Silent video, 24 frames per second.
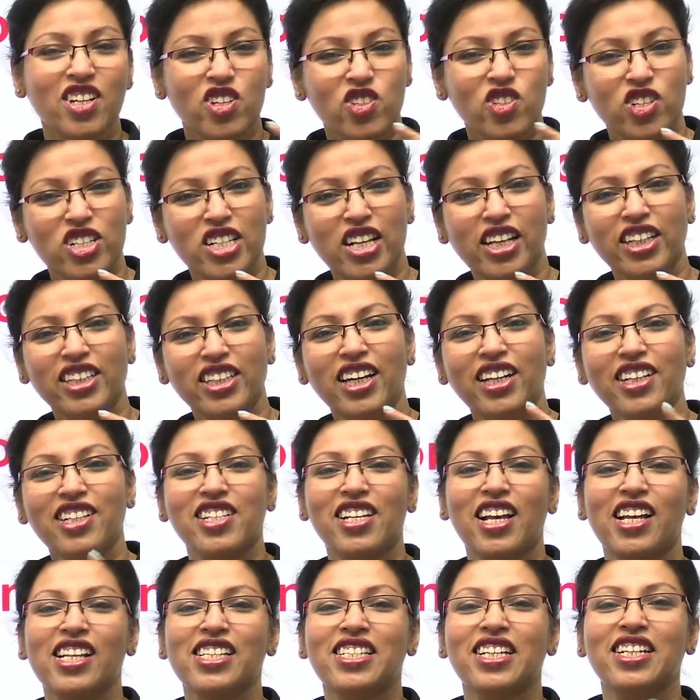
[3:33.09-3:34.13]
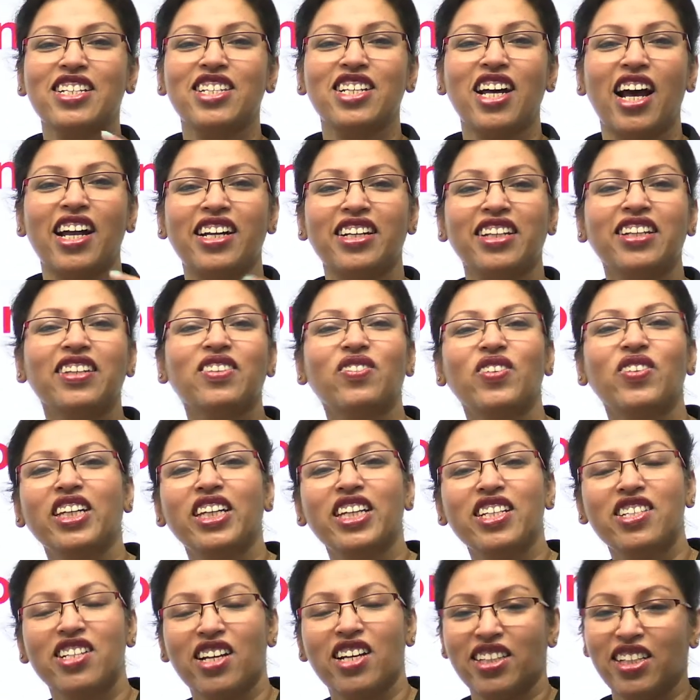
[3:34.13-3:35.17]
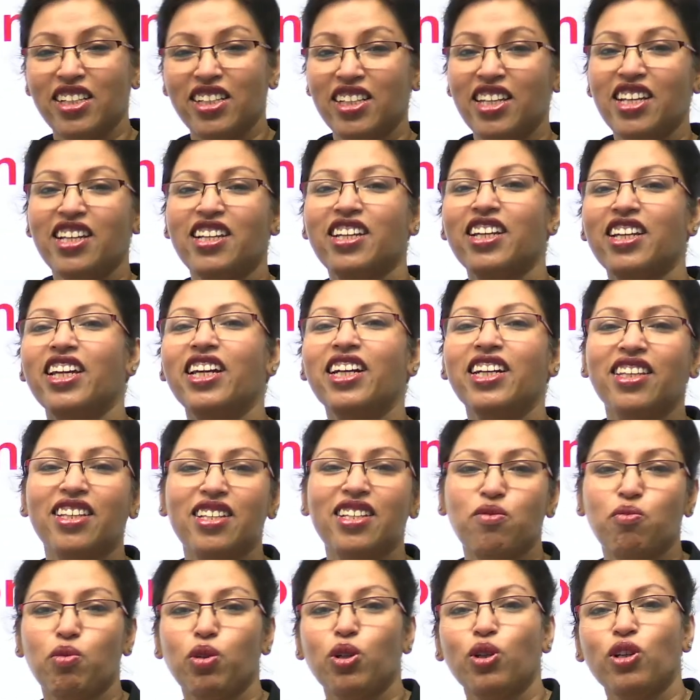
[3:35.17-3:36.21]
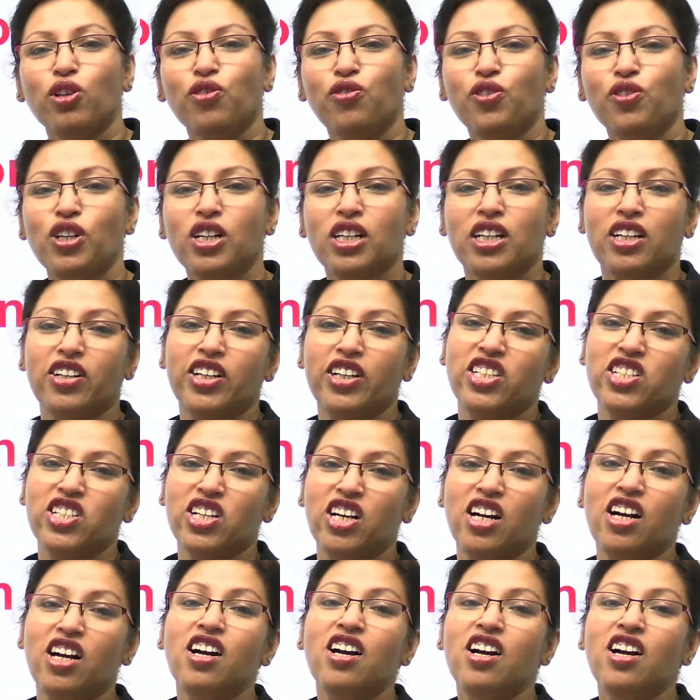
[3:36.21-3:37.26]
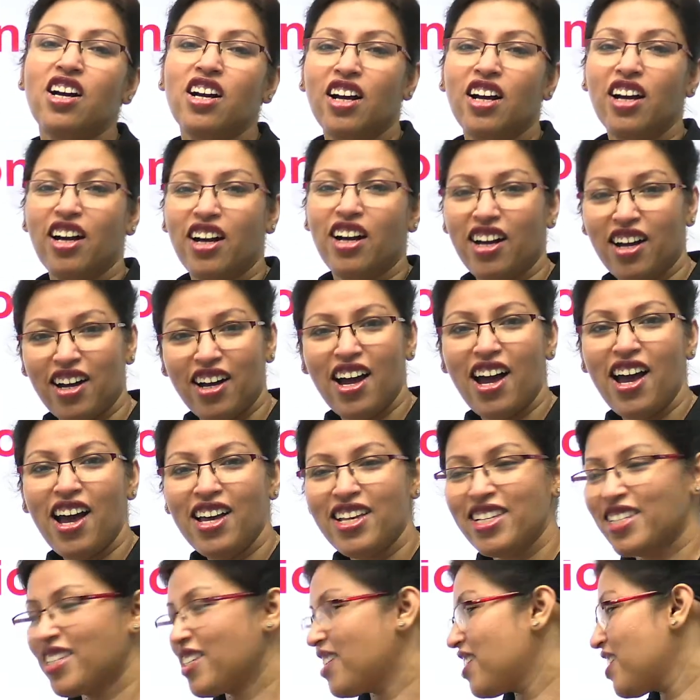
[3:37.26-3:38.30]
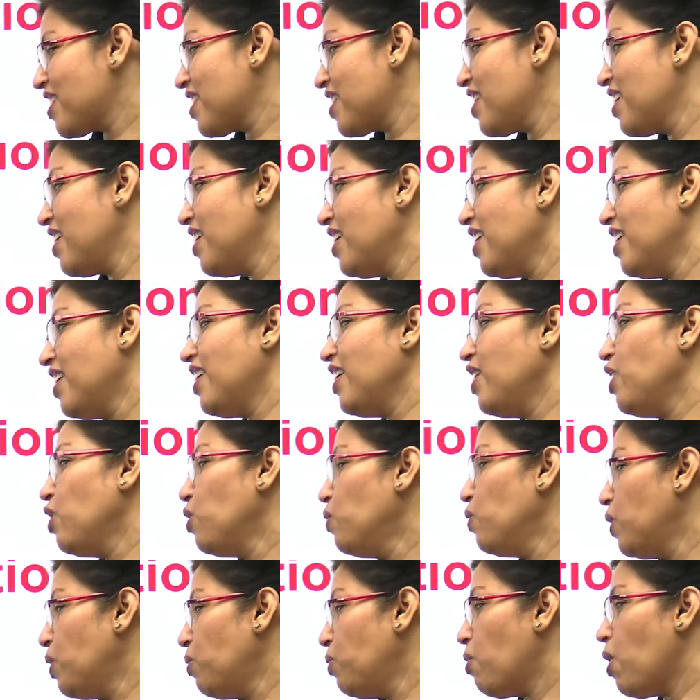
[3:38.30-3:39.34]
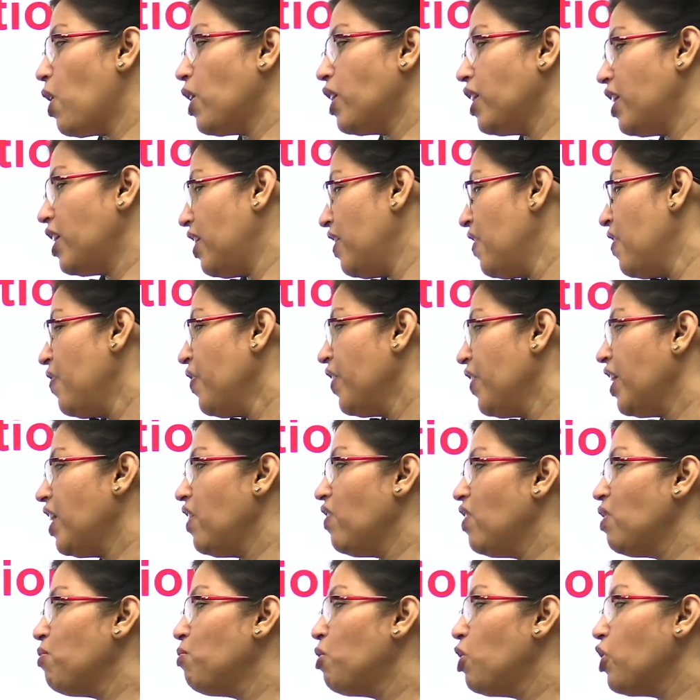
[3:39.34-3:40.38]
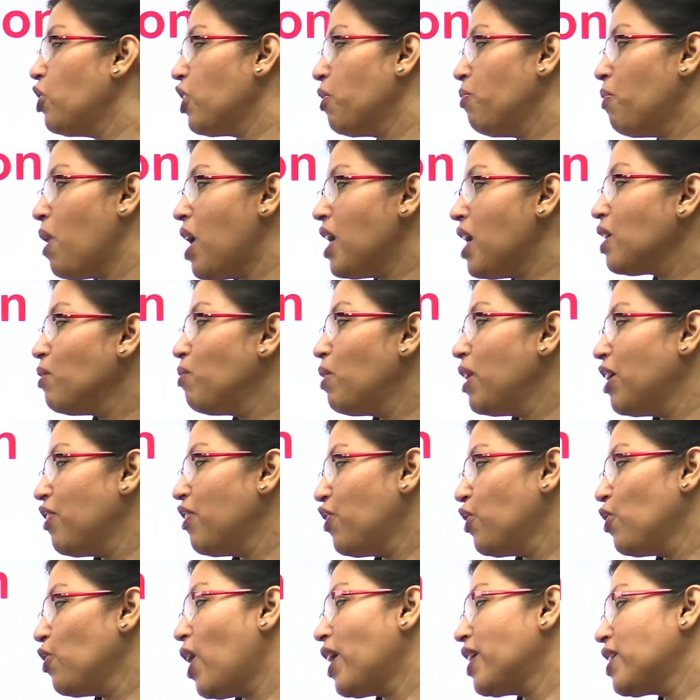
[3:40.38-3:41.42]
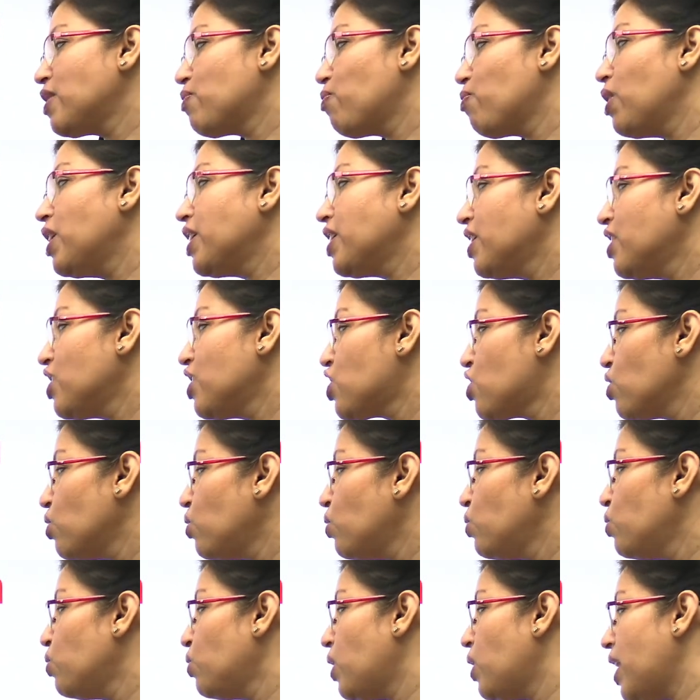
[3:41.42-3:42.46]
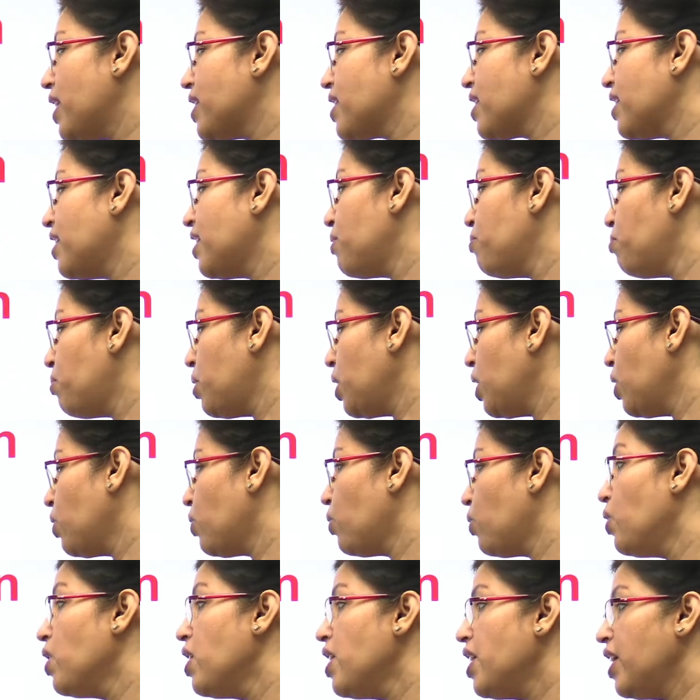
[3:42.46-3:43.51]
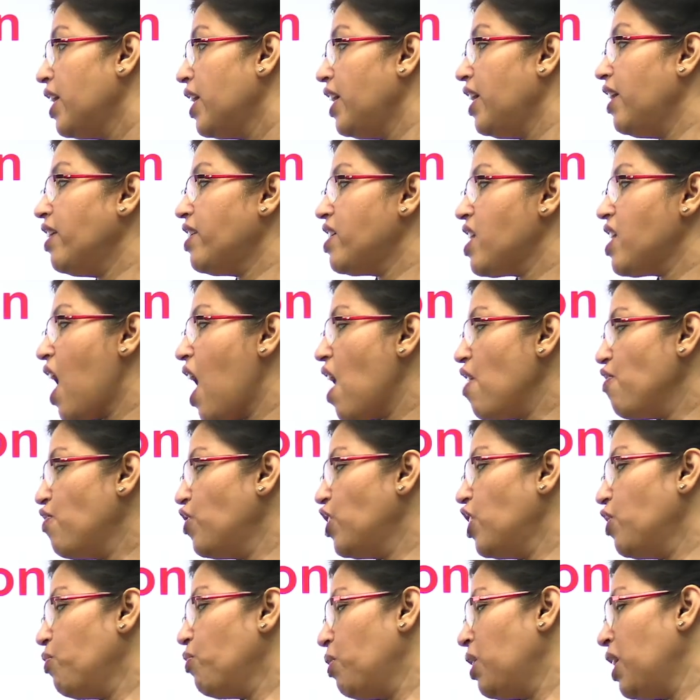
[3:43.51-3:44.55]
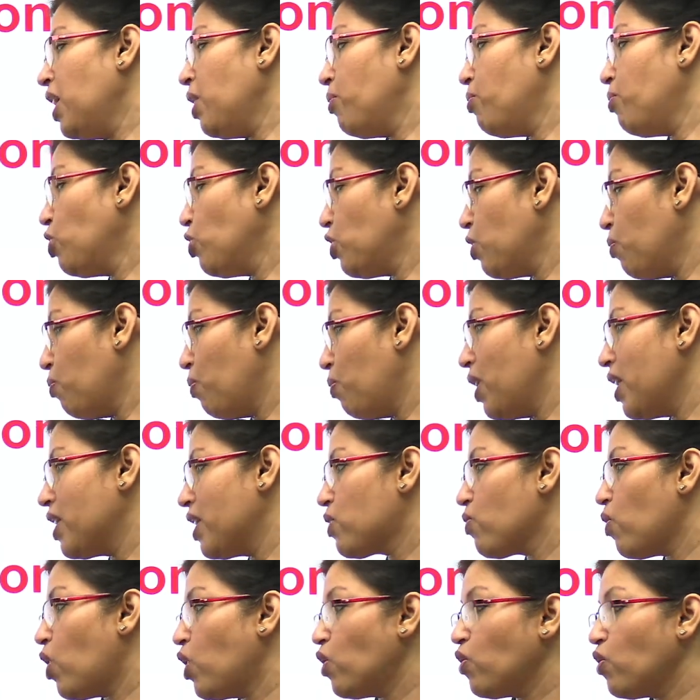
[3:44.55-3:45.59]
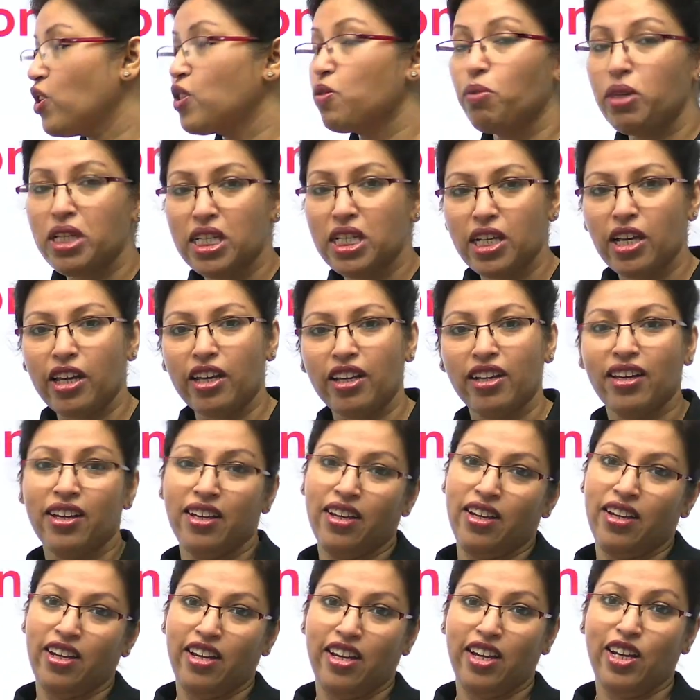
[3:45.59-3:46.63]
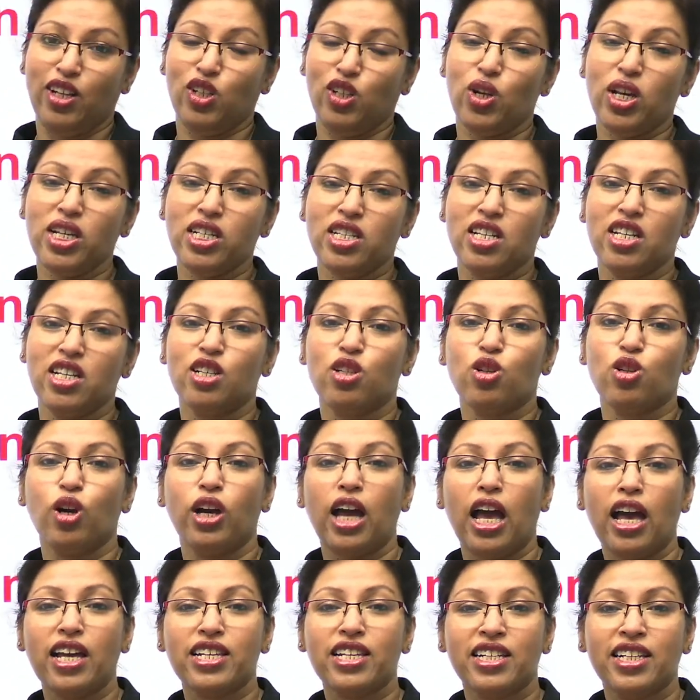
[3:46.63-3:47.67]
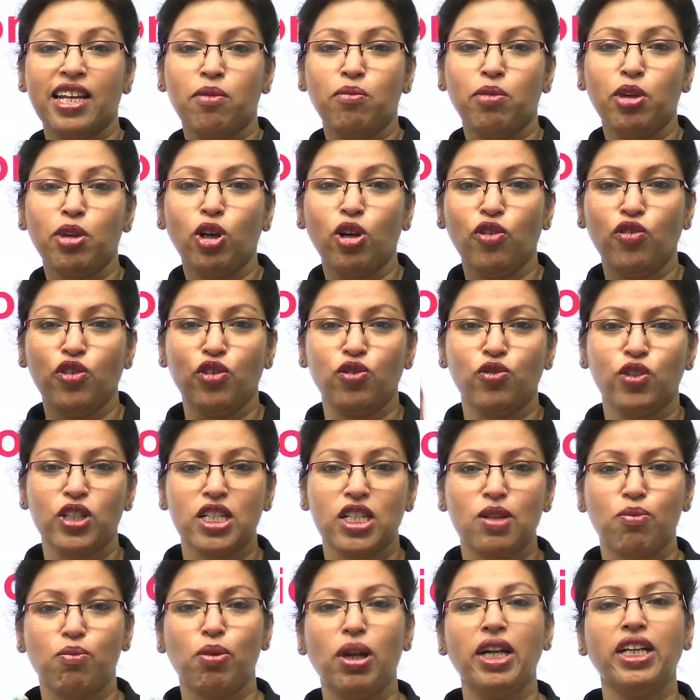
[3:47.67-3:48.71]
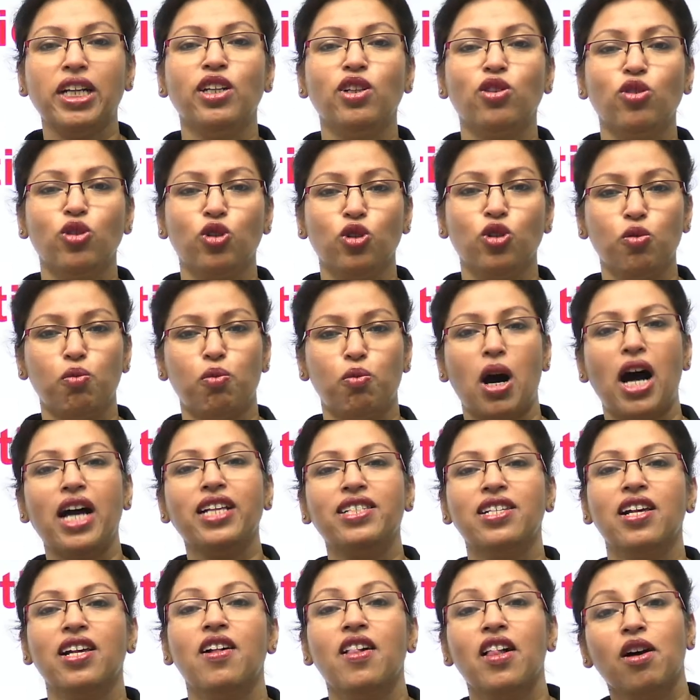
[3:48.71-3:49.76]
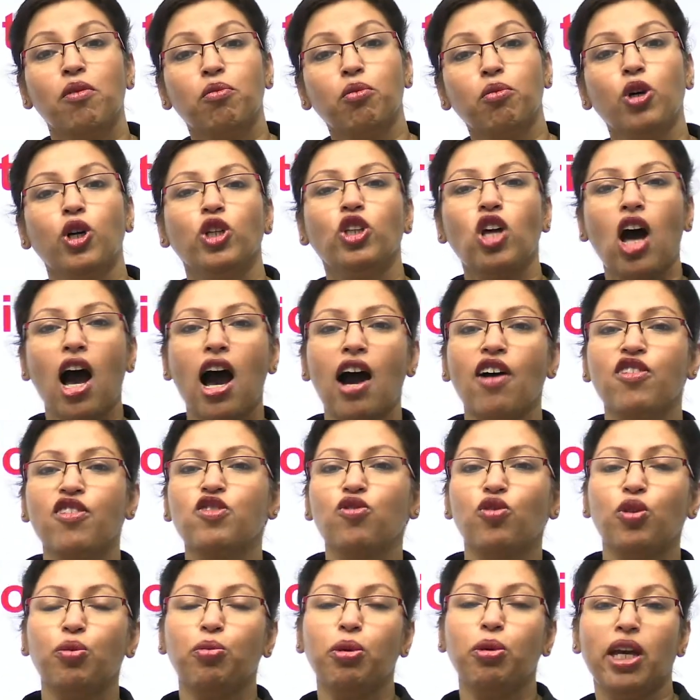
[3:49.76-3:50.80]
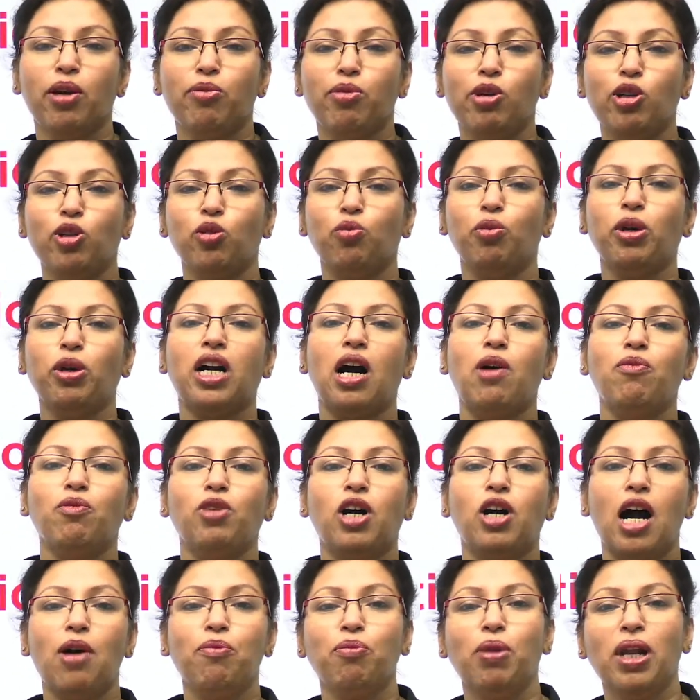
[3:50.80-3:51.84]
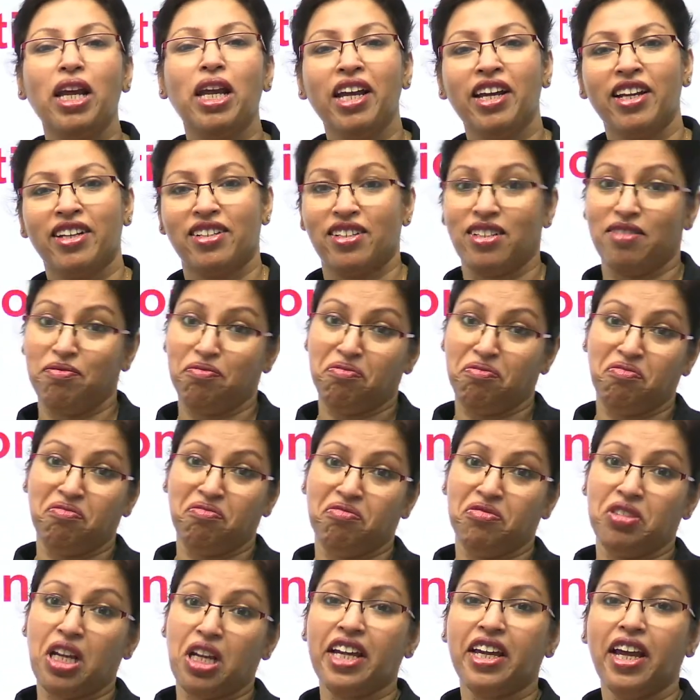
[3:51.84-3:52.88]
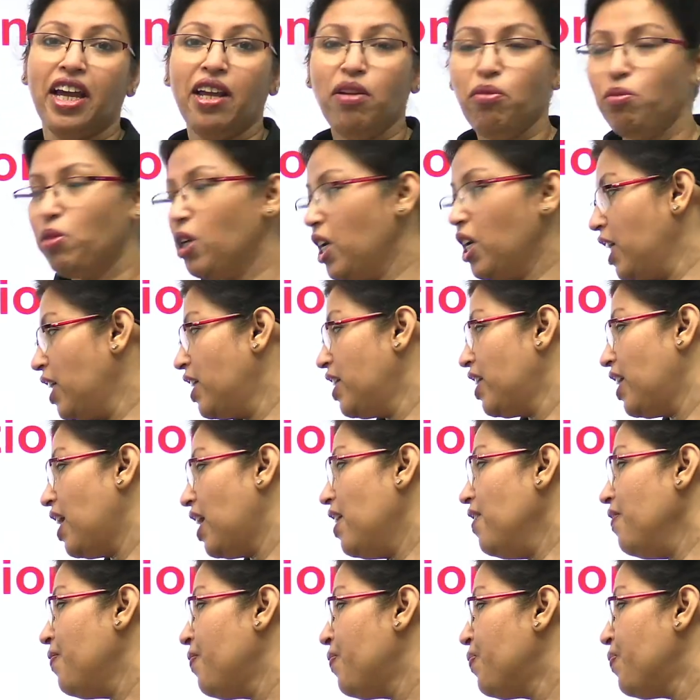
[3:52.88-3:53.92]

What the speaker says: Just like that, cells are chattering with each other, and they create this beautiful creature, us, the human body. Even more remarkably, if you had split in two as an embryo, each half would have been able to replace what was missing. Interesting. So as an embryo, if you were split into two parts, both halves would be able to become complete. Again, brilliant, huh?